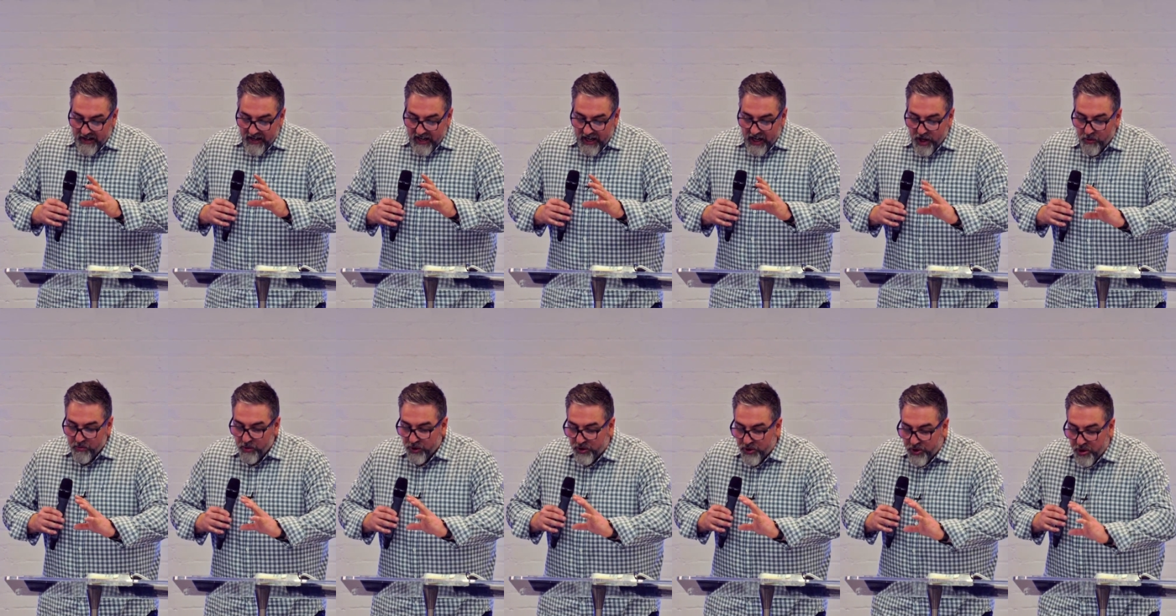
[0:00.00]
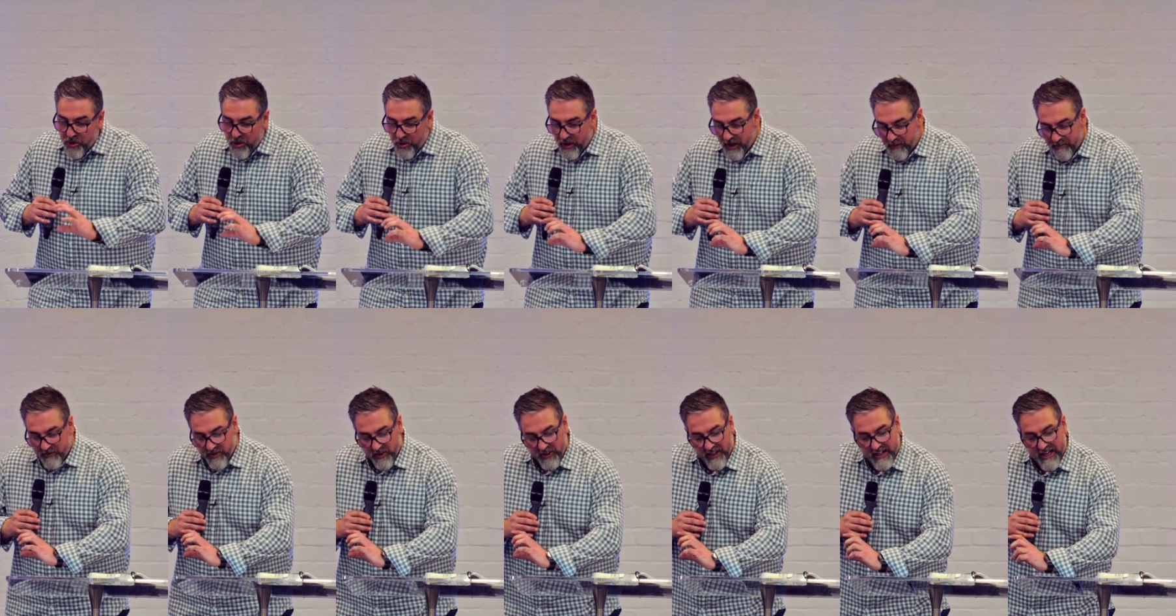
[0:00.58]
he would turn him
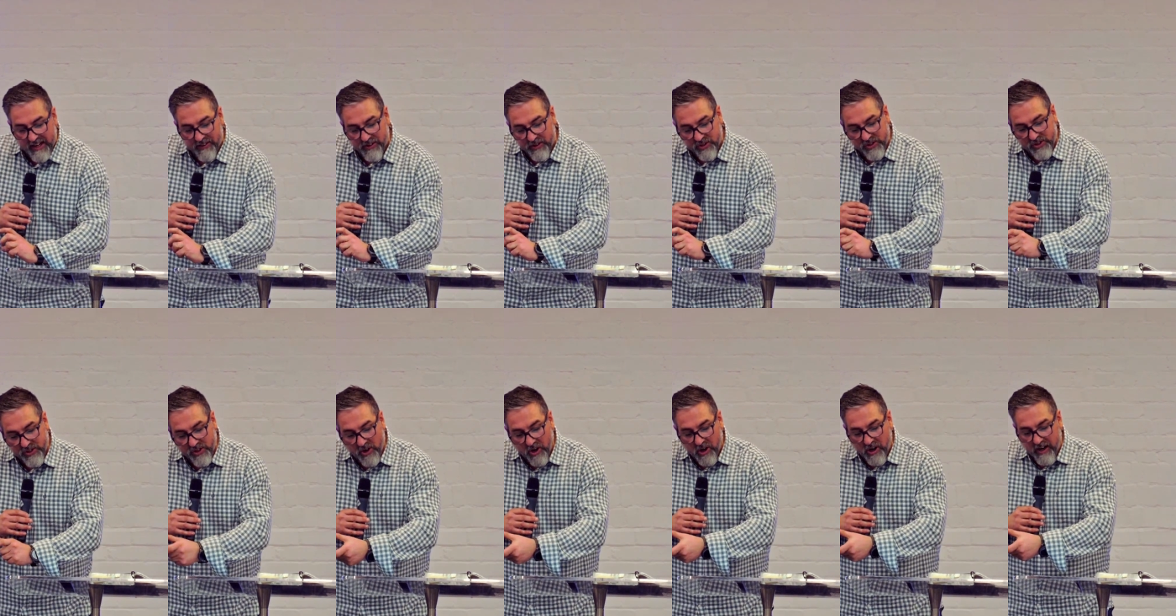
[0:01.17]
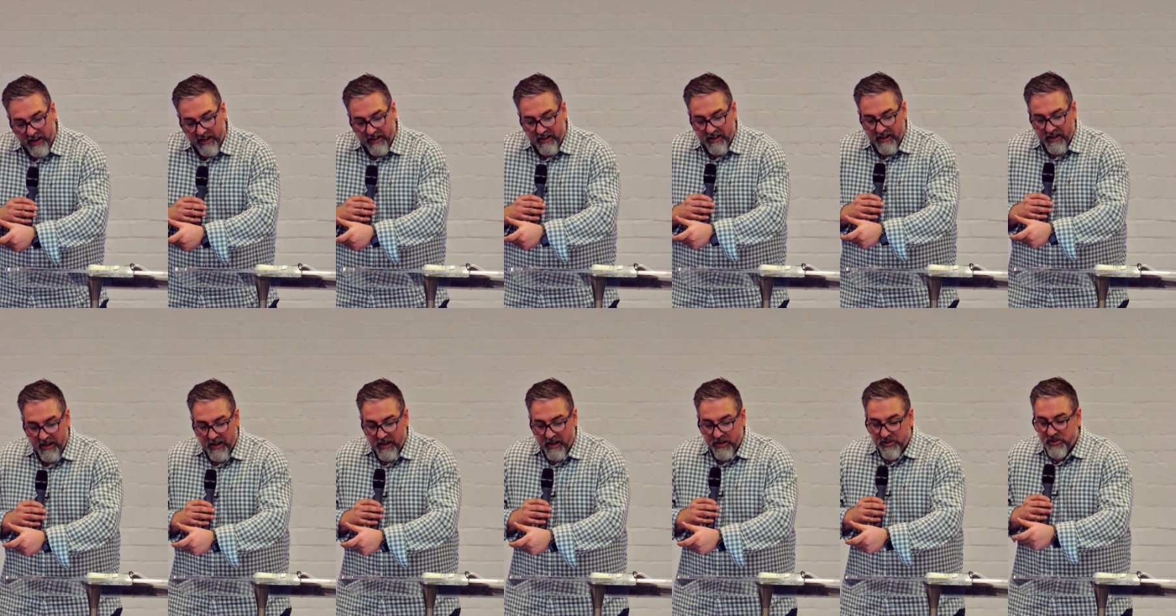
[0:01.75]
to the other side
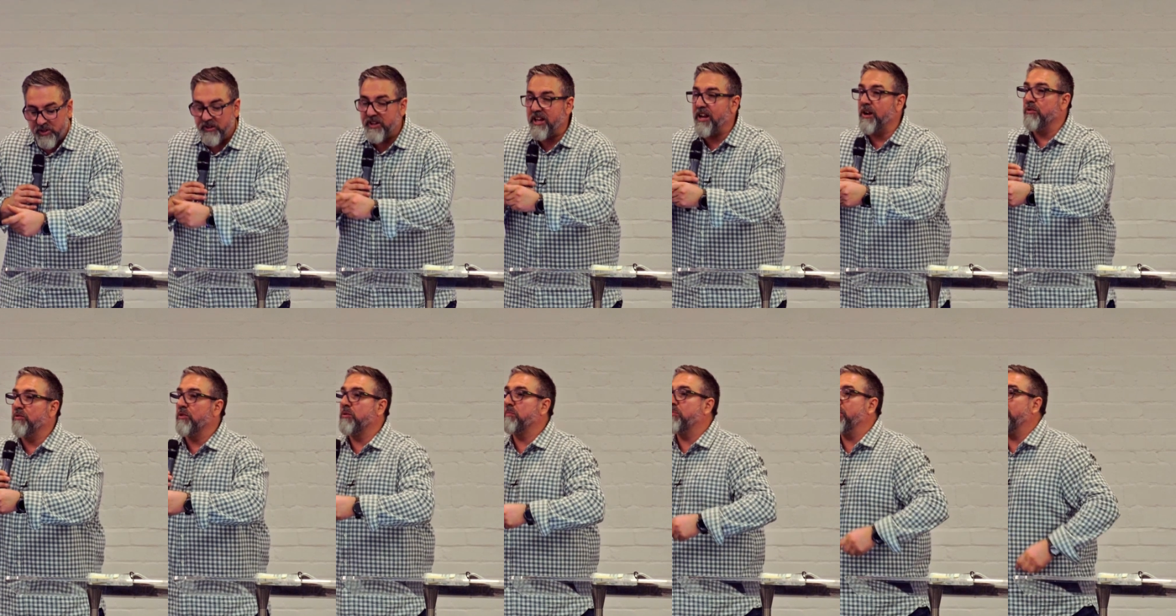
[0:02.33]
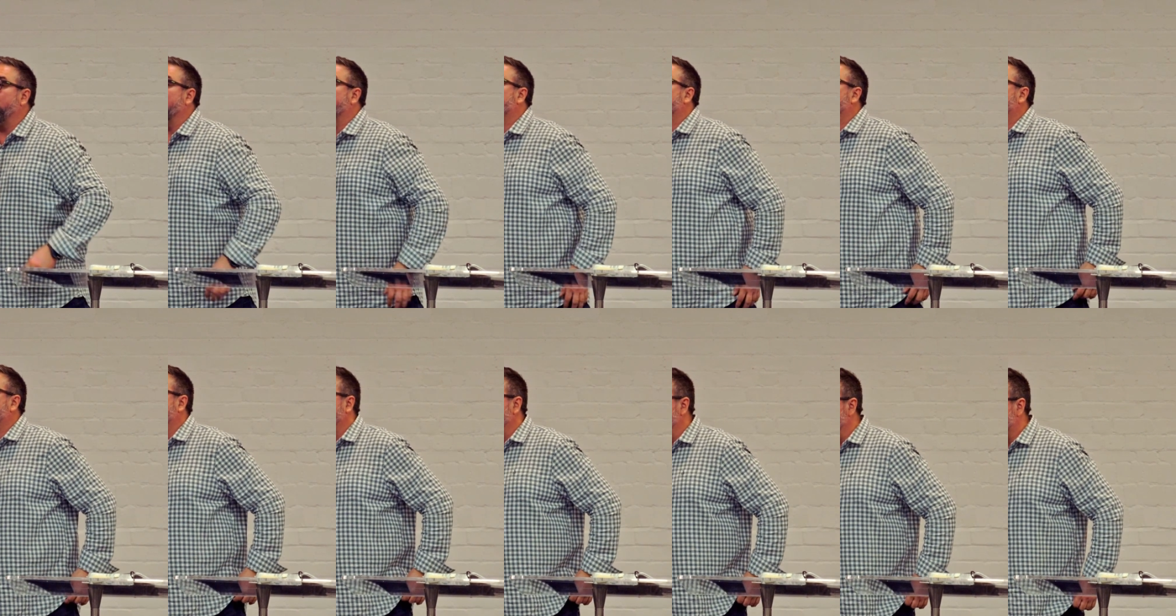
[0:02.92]
so that it would be
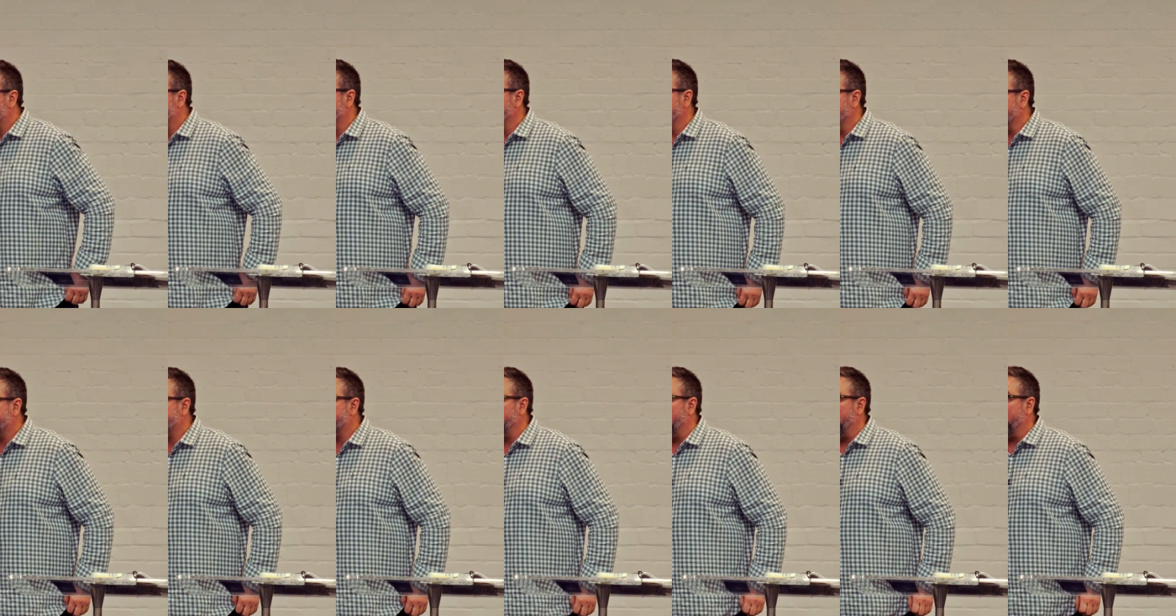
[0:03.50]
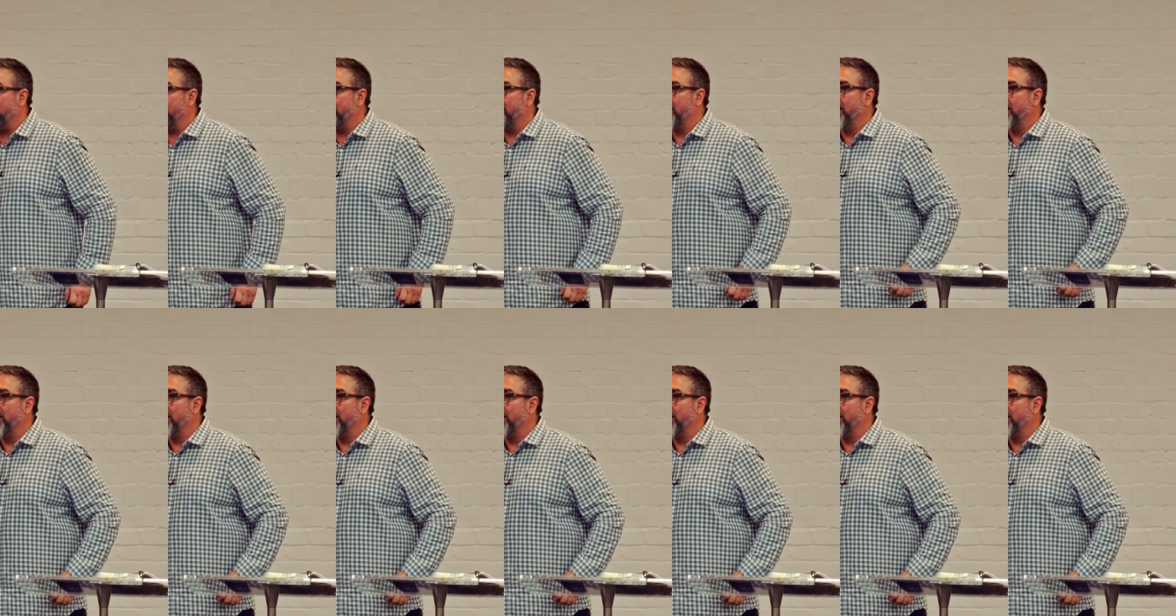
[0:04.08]
exposed to the sun.